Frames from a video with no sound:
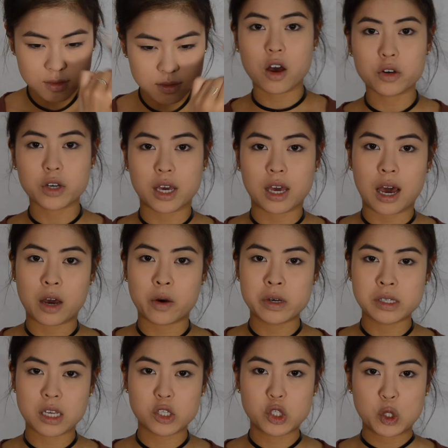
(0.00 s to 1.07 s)
Okay, I always
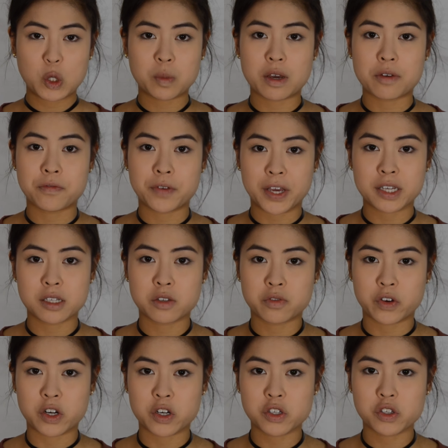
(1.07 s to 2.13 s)
like doing my face
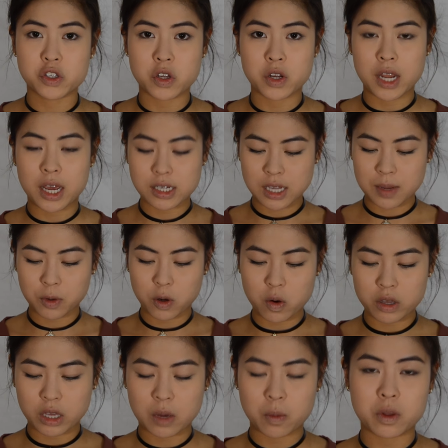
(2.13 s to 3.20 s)
first, so next I'm
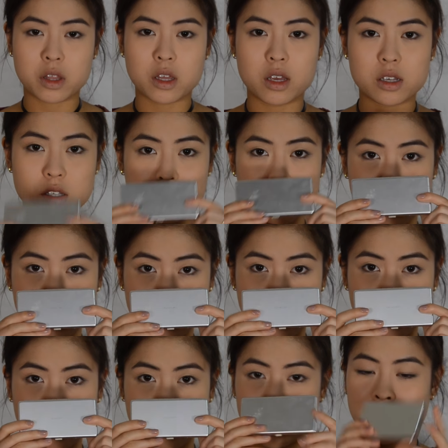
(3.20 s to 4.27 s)
going in with this Shu
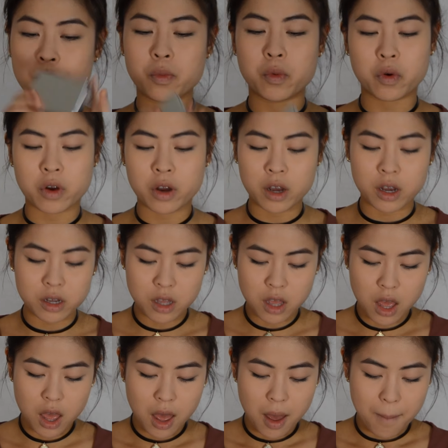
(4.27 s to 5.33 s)
Uemura
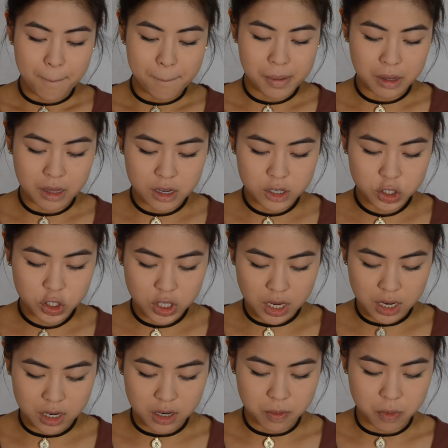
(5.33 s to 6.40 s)
blush
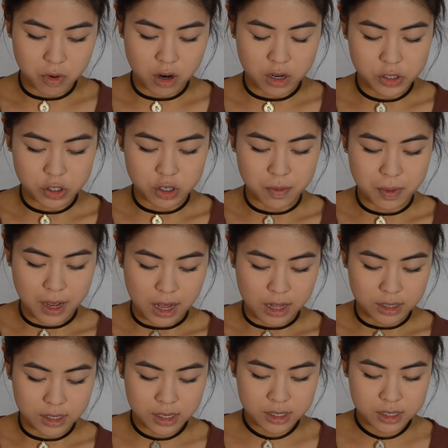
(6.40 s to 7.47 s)
and bronzer
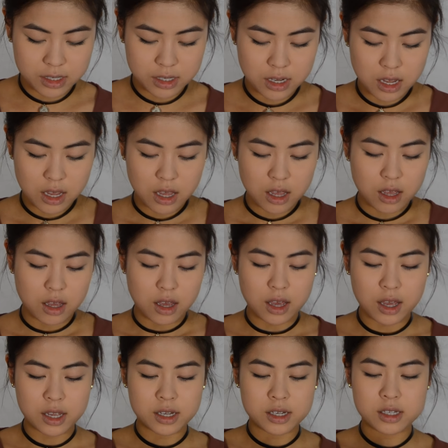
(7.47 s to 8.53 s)
palette.
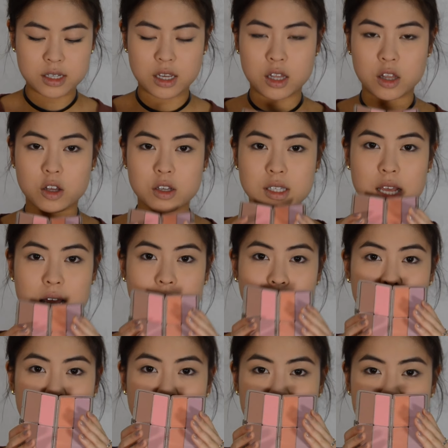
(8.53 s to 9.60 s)
And it looks like
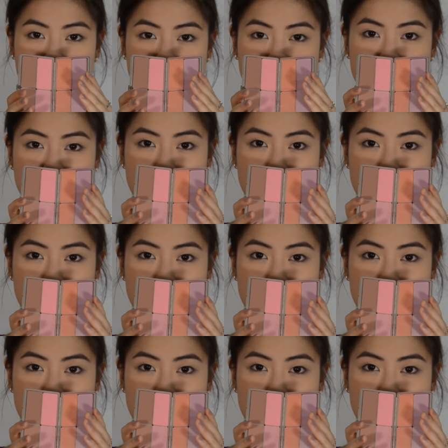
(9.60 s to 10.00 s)
this.